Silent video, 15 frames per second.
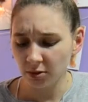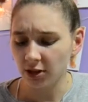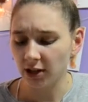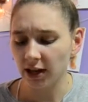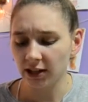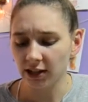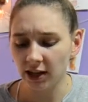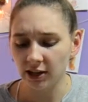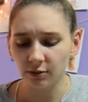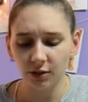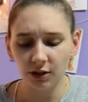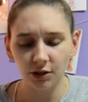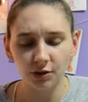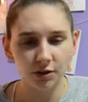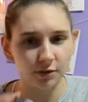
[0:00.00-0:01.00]
but I kind of want
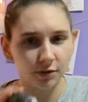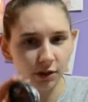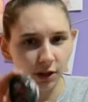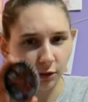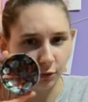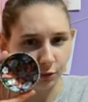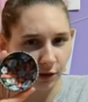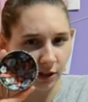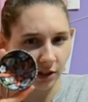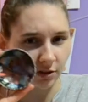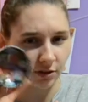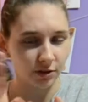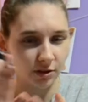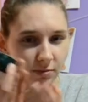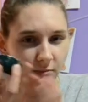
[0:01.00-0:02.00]
to use it for like rings
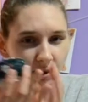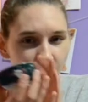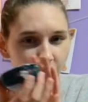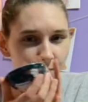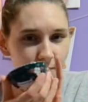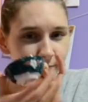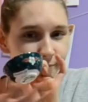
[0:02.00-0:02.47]
or something.